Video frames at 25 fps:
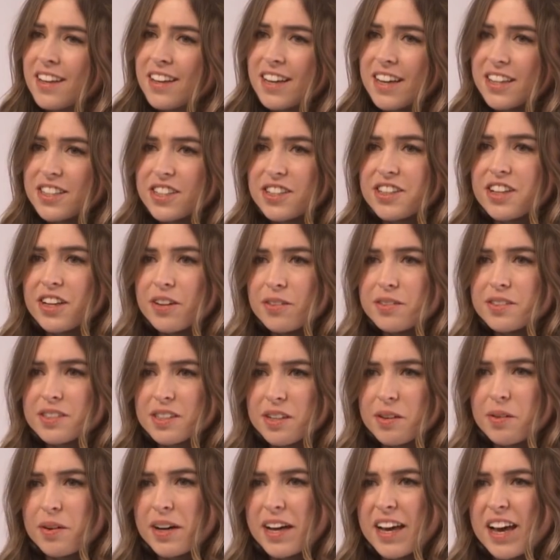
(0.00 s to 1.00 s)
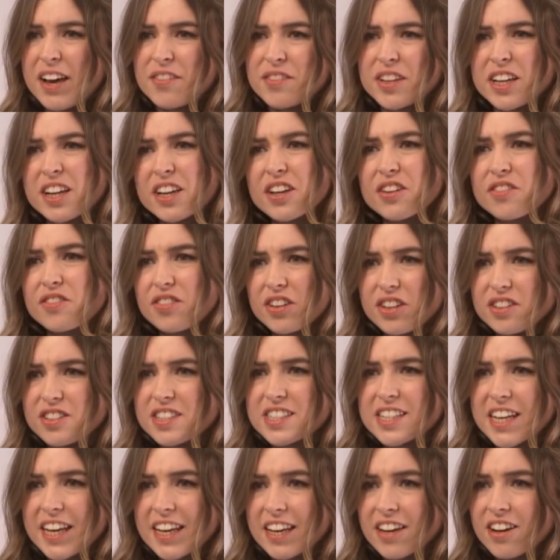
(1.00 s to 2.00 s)
I don't know, was it quite a heavy load for you
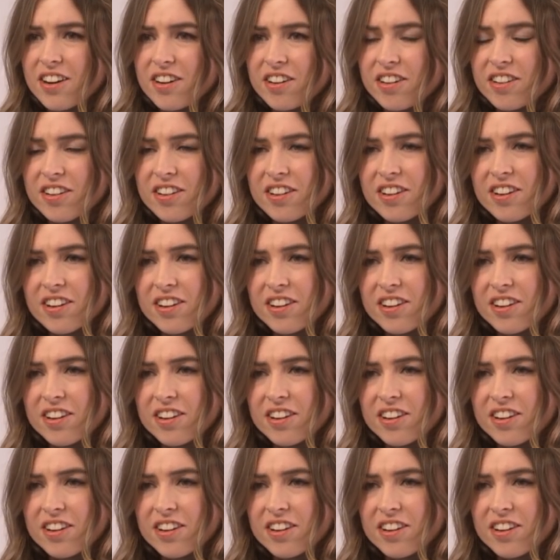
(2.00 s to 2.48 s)
to take on?